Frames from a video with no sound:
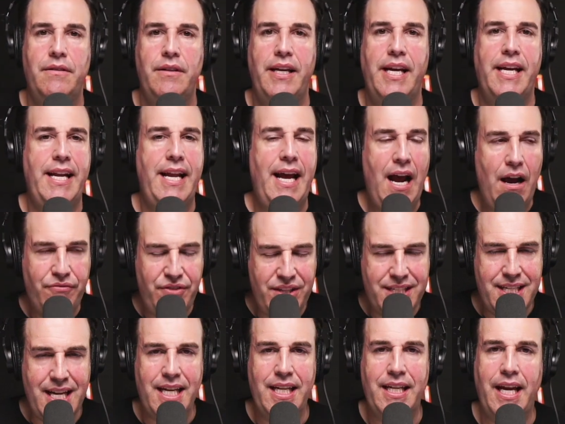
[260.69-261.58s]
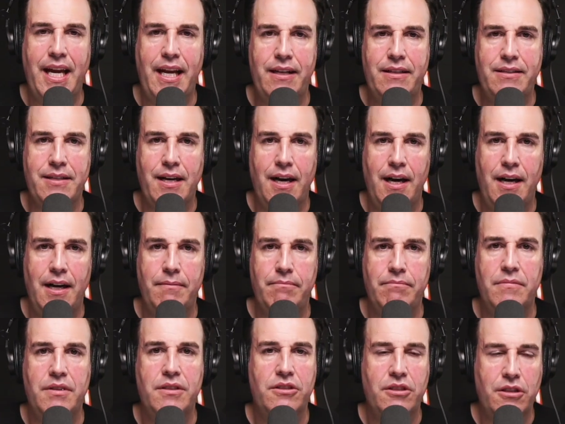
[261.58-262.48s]
and have the dedicated time
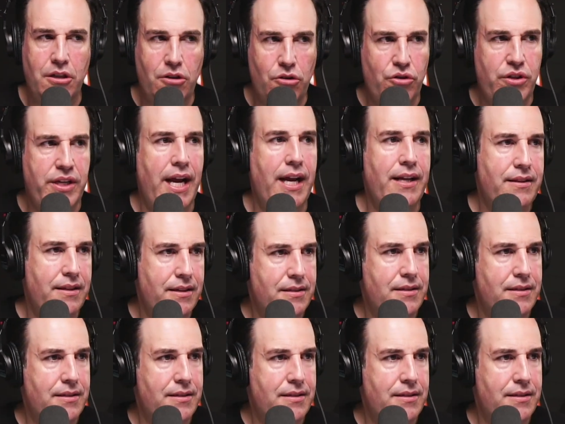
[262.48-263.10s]
to create this